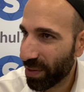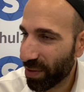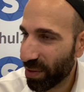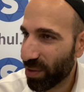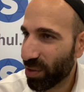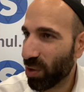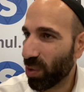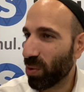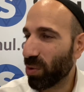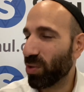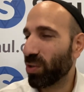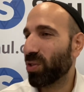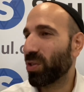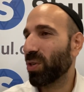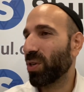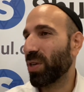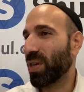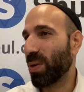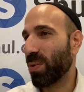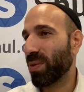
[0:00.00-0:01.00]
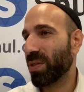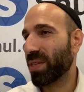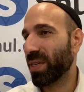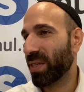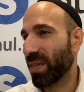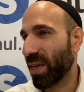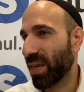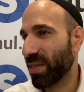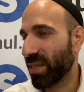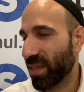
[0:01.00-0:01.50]
So he was a
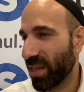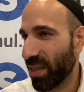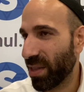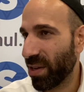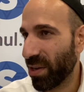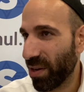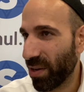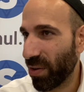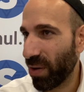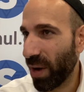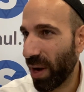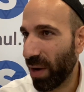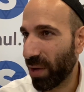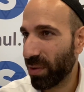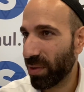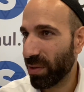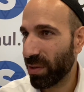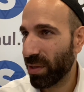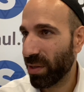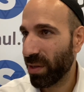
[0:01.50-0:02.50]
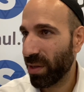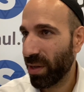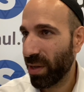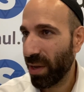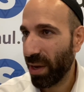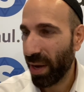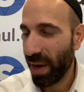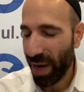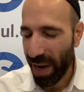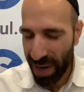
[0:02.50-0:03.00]
guest in her house,
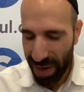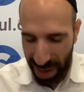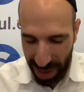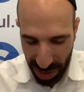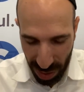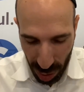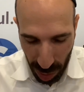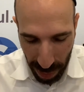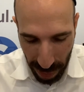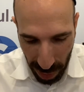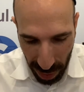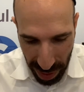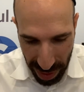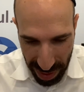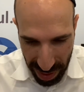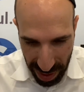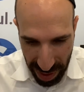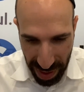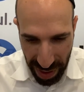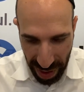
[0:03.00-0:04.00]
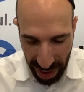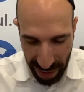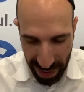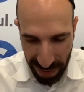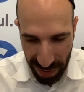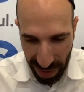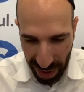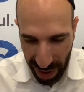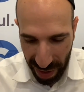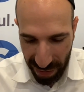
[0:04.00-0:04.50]
and at no point did he
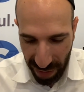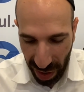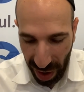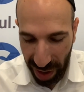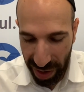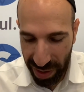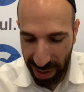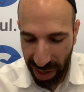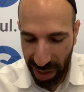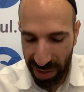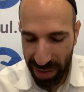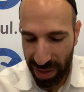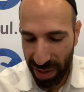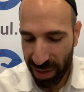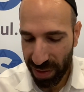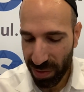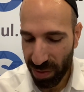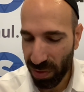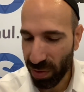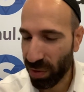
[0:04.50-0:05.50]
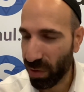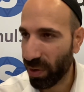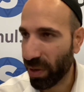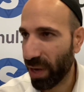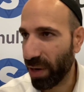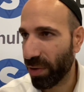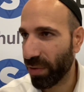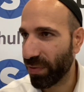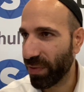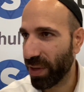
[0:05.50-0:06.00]
ever have eye contact or look
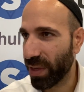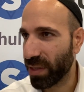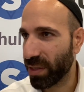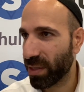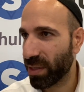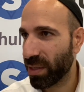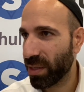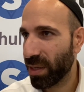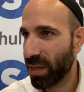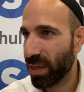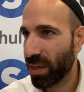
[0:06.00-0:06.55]
at her face,